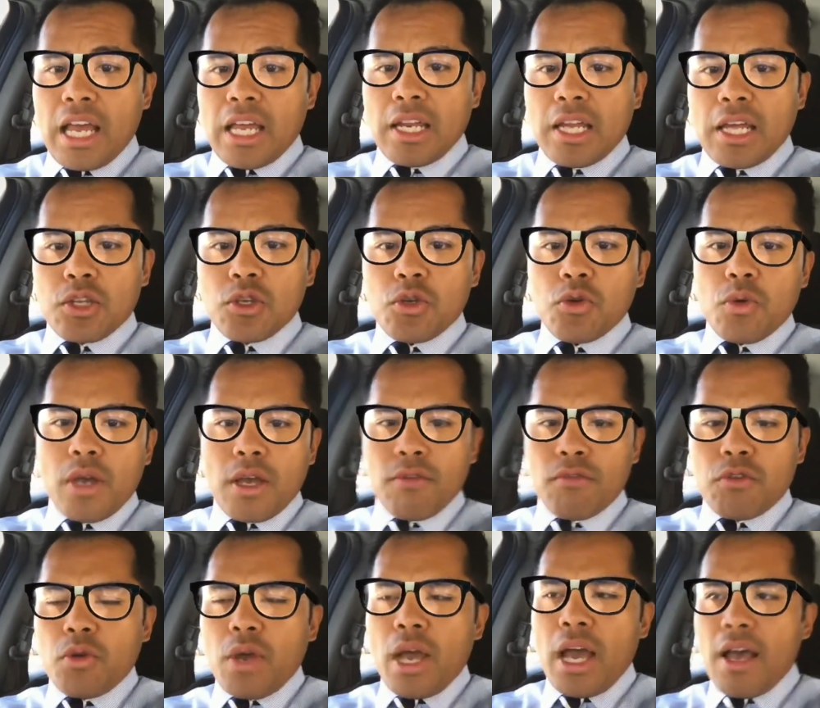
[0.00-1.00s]
And then if
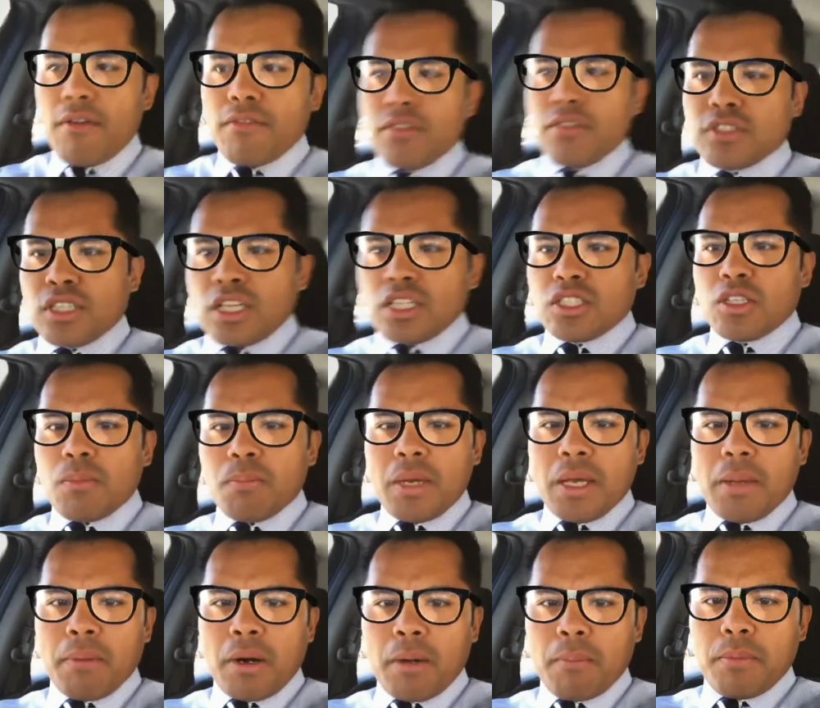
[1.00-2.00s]
you have such a
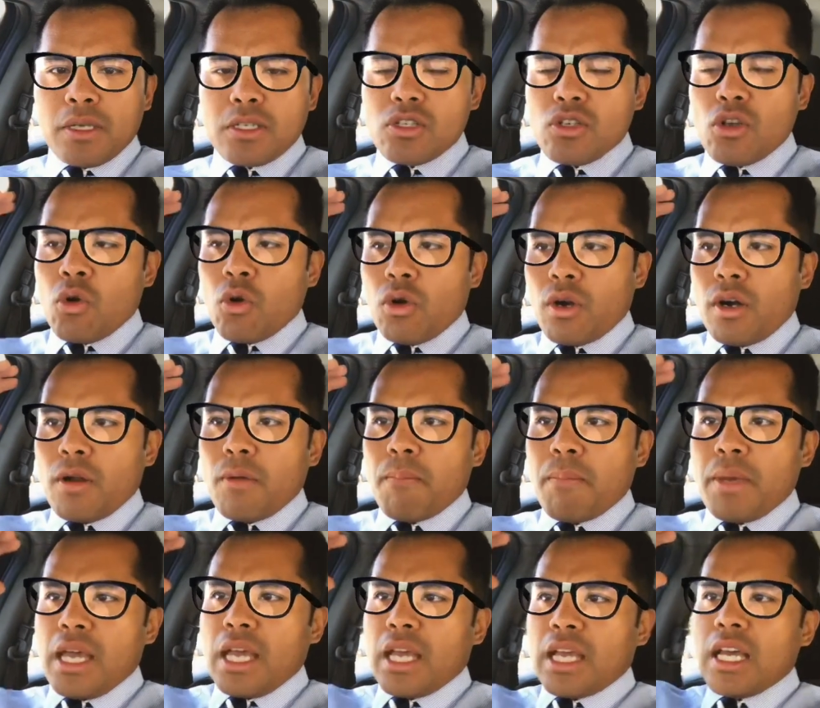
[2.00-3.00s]
big purpose or a
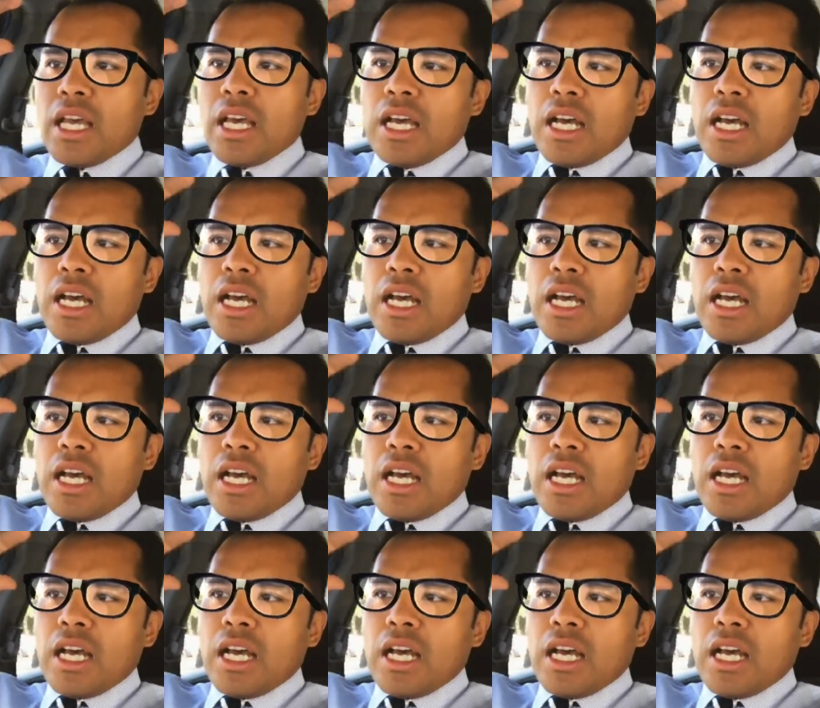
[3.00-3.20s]
big